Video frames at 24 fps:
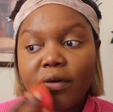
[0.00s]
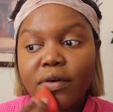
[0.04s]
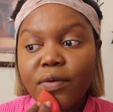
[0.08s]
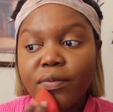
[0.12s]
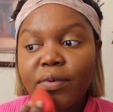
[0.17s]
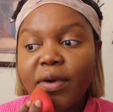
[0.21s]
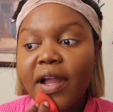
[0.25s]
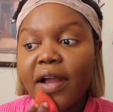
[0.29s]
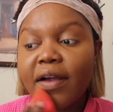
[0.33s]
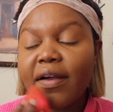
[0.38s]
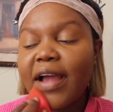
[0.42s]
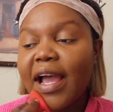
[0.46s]

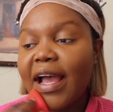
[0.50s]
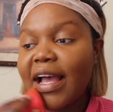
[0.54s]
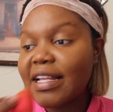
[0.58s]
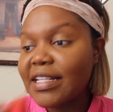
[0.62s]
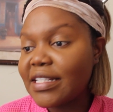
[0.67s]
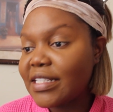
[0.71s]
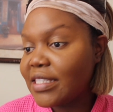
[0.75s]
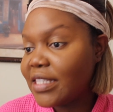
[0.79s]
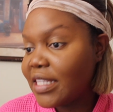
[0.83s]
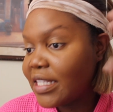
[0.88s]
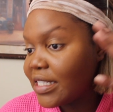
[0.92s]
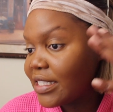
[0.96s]

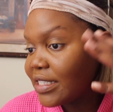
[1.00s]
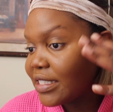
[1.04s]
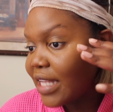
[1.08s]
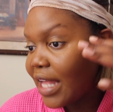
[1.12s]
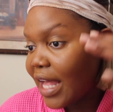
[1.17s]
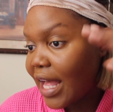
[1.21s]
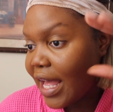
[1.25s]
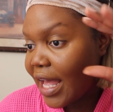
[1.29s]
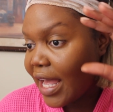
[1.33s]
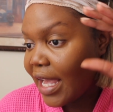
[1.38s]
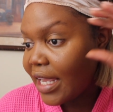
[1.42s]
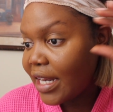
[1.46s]
Whereas this
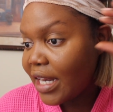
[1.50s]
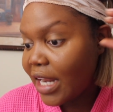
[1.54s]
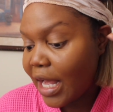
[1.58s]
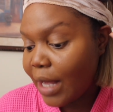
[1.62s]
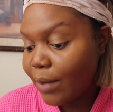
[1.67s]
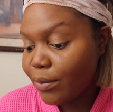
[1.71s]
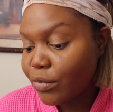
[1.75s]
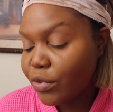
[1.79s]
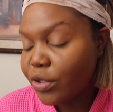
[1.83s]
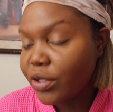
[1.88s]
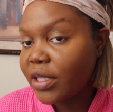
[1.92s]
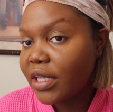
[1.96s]
side,
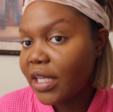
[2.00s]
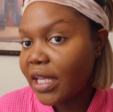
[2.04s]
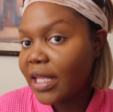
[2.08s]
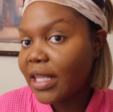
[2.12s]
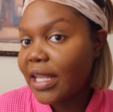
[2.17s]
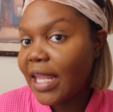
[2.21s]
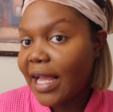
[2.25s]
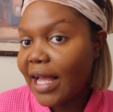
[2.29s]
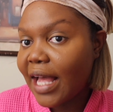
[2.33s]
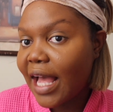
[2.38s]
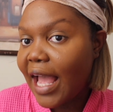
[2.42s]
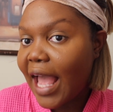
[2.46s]
I'm looking
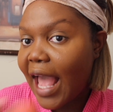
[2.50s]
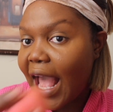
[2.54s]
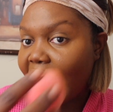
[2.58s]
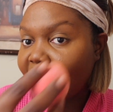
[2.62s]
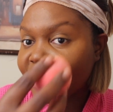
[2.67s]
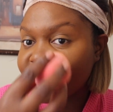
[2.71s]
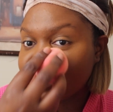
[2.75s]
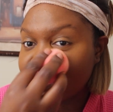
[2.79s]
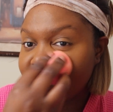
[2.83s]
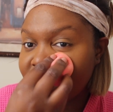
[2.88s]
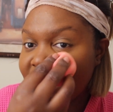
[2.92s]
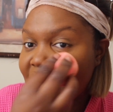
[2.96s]
like I
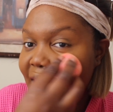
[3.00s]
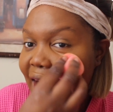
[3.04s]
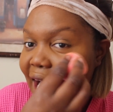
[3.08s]
actually